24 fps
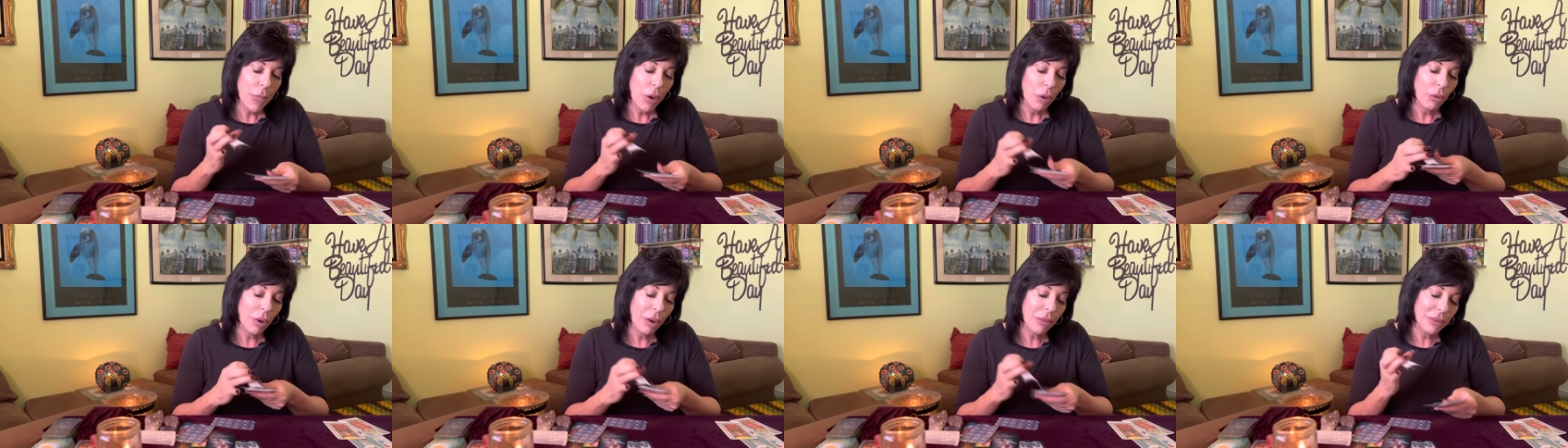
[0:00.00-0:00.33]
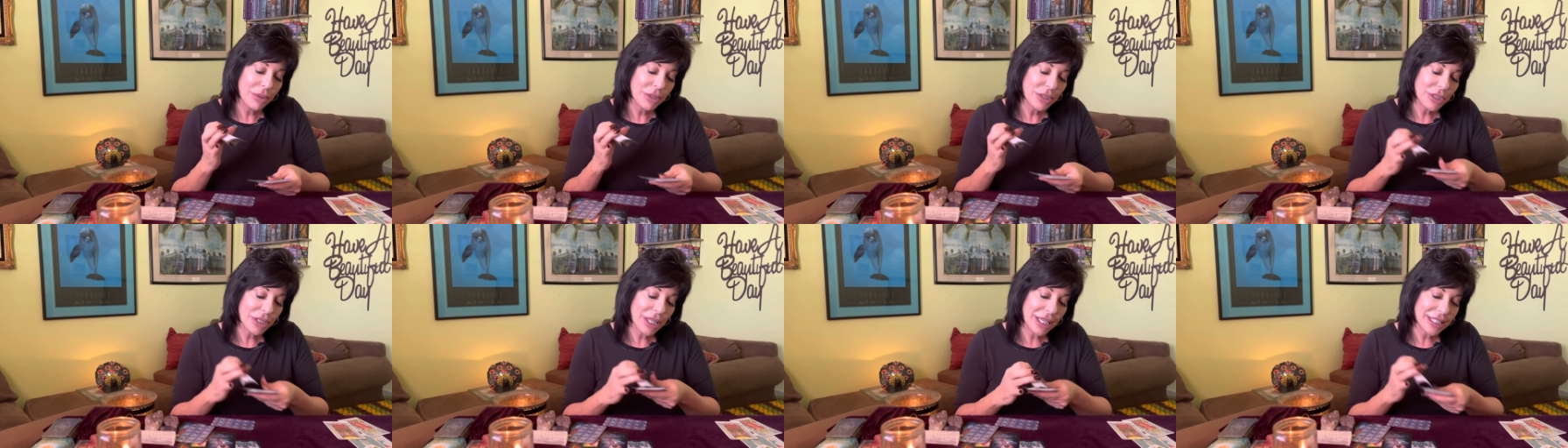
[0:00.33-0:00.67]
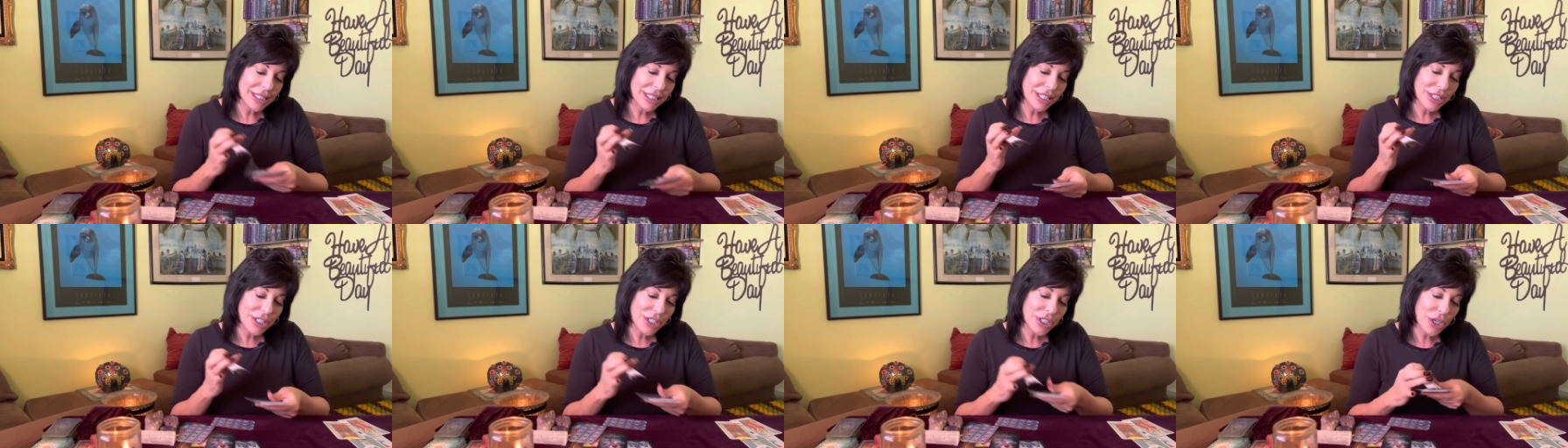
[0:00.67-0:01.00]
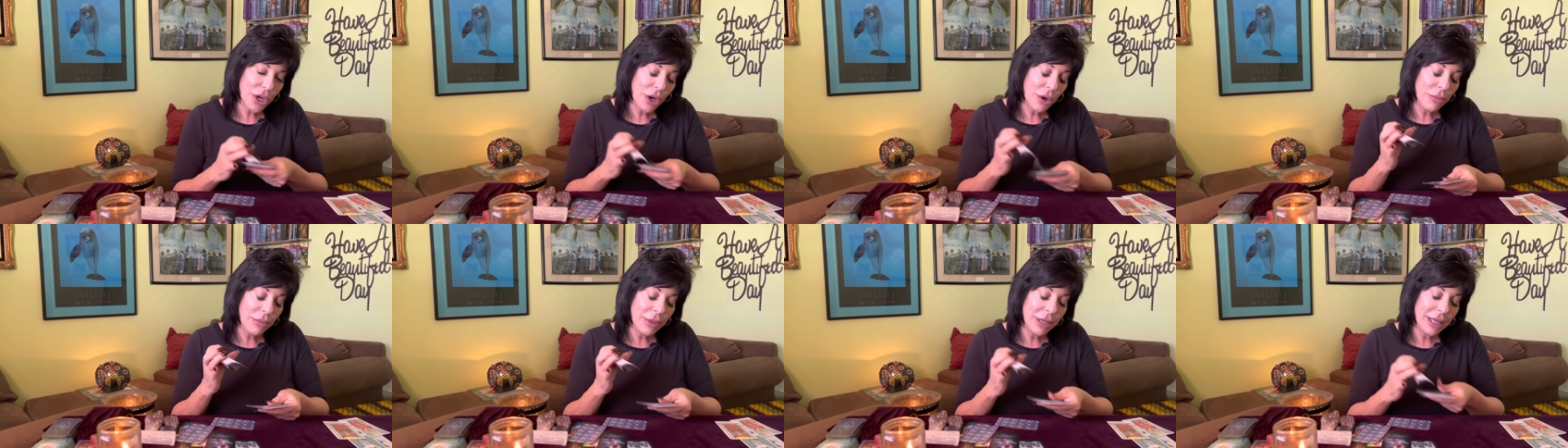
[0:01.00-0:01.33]
What would you like to
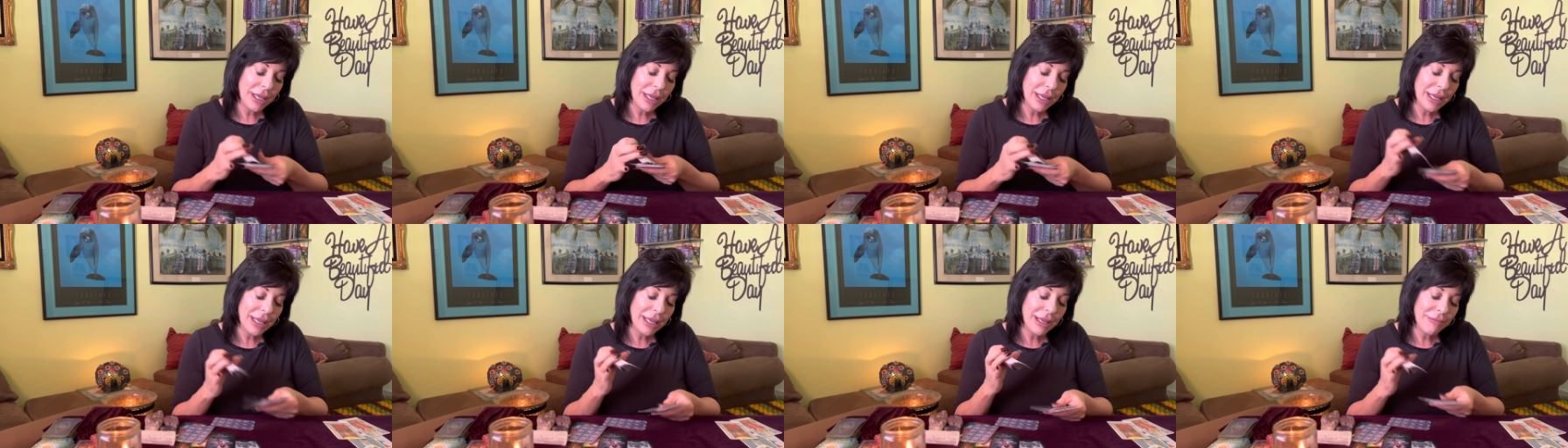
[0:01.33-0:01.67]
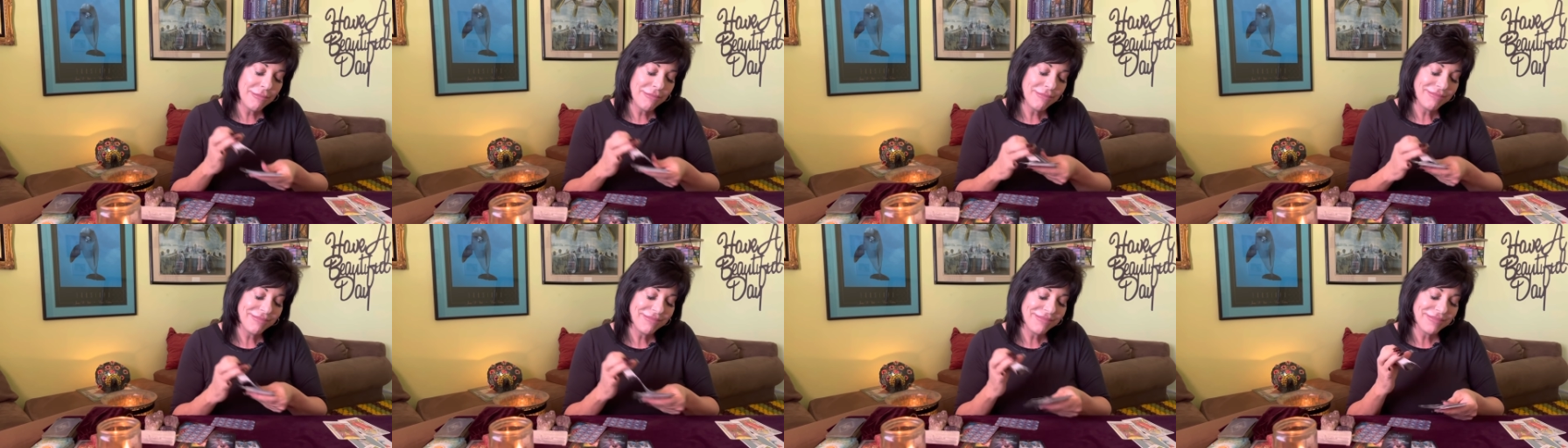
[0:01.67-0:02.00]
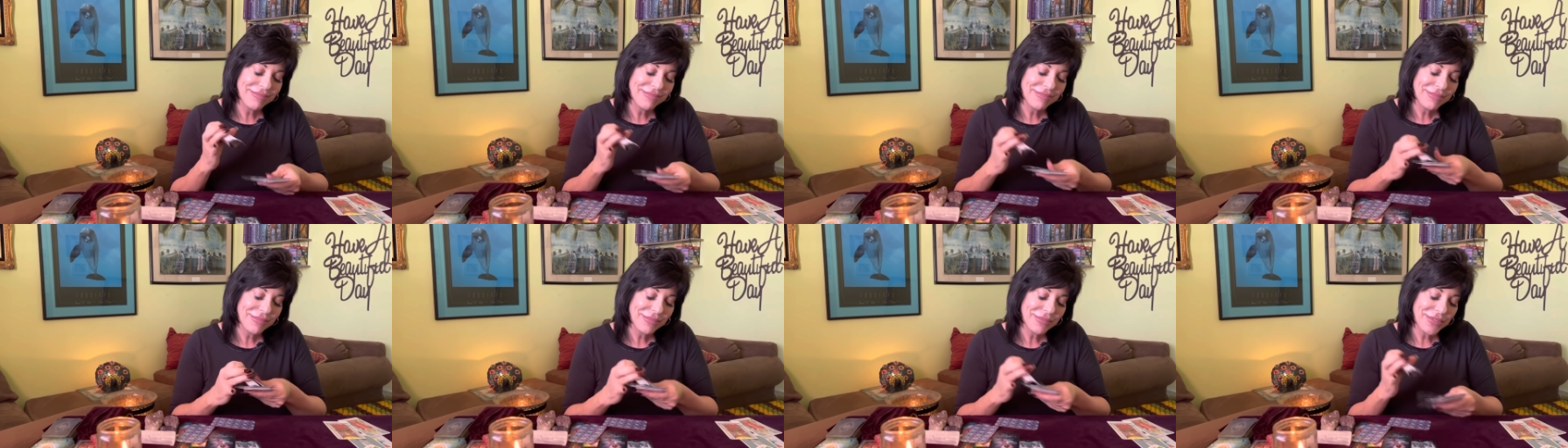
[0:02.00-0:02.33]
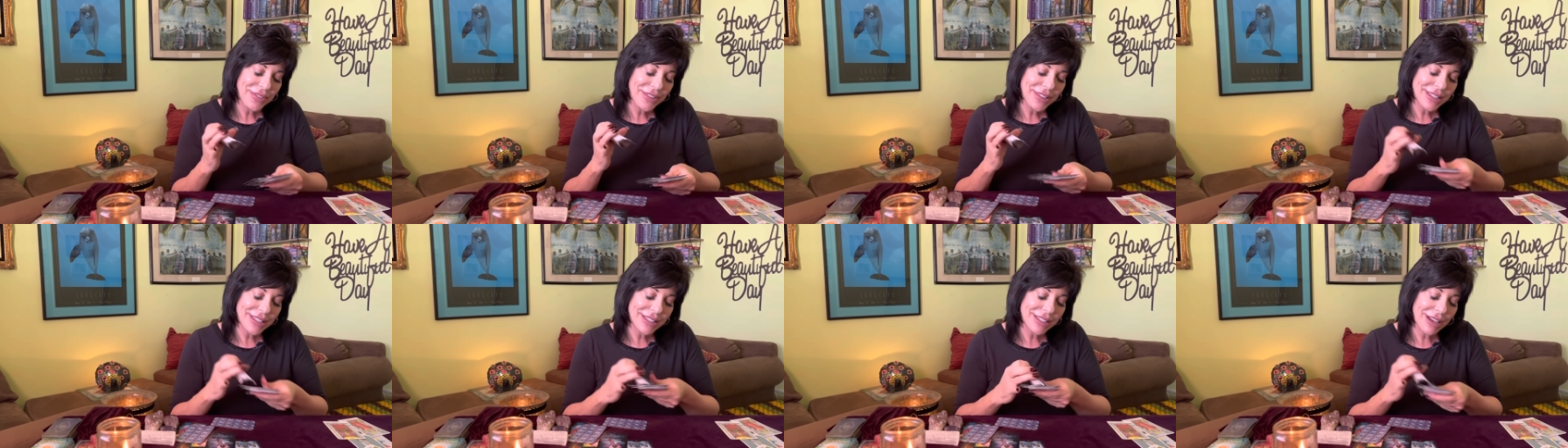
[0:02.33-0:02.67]
show me
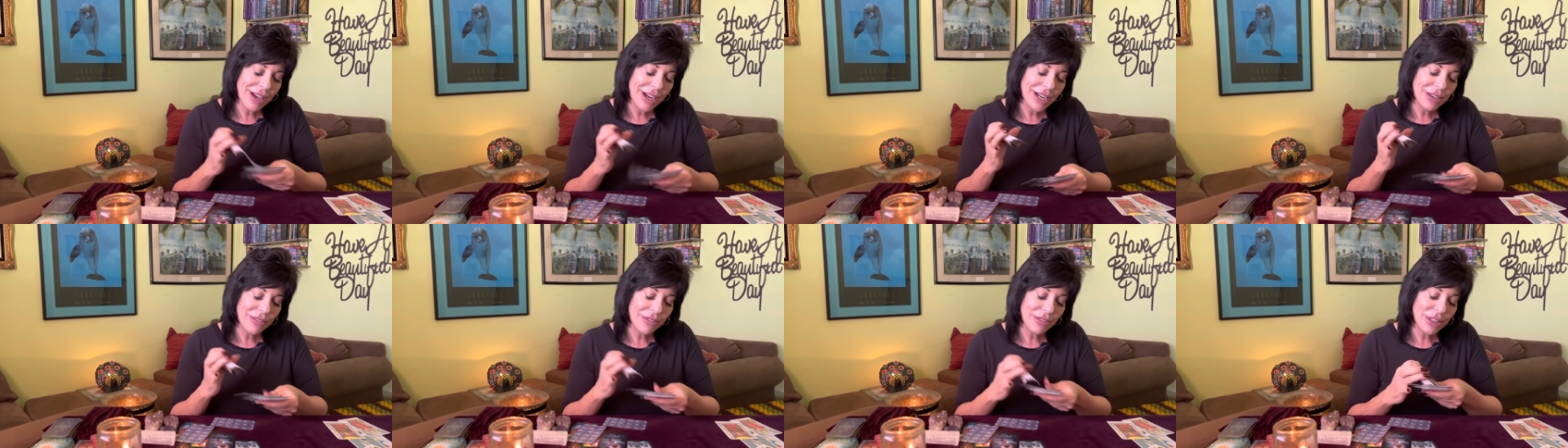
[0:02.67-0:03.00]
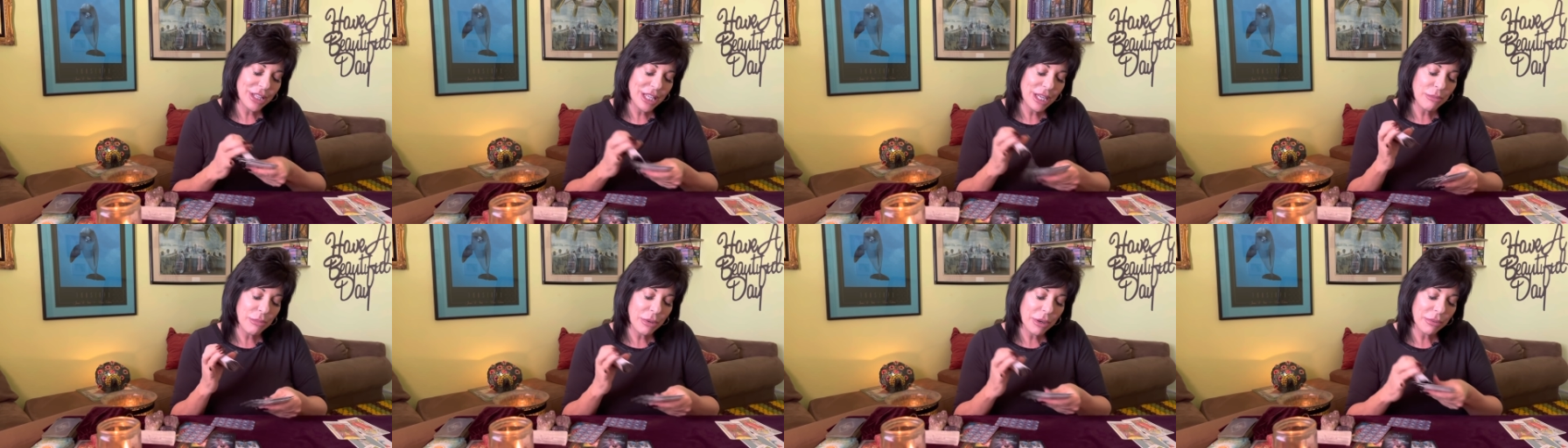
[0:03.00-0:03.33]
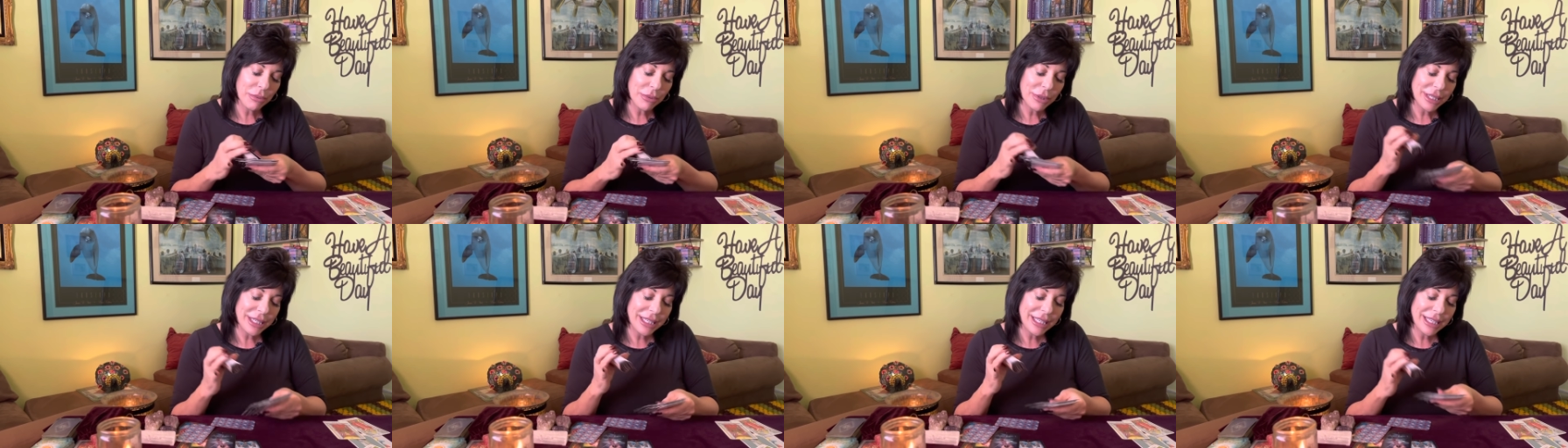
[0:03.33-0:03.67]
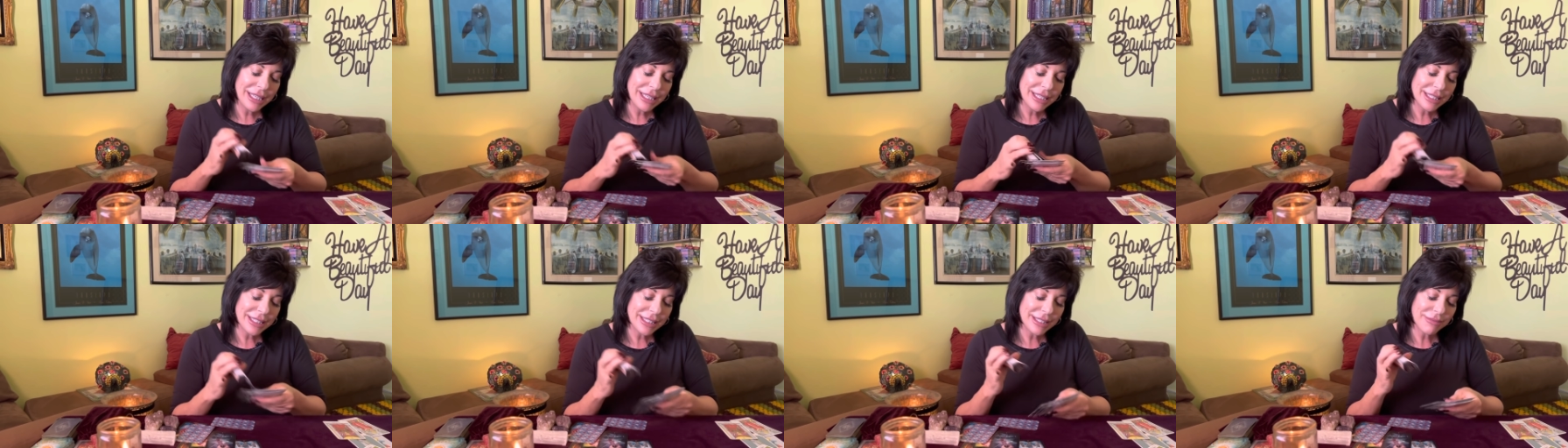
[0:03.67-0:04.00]
for the sign of Libra,
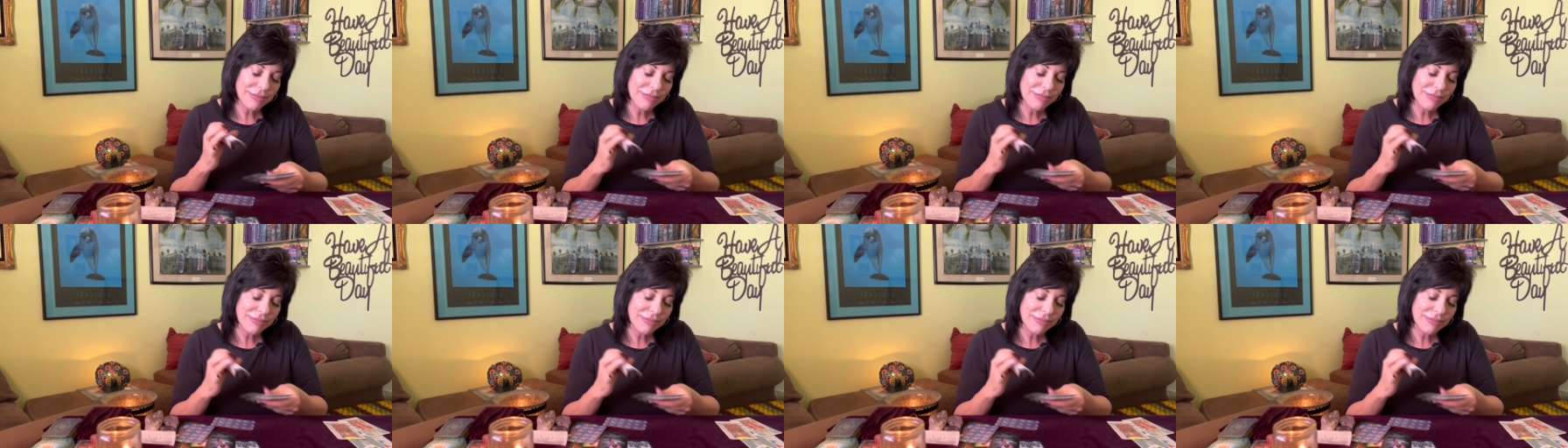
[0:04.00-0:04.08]
please?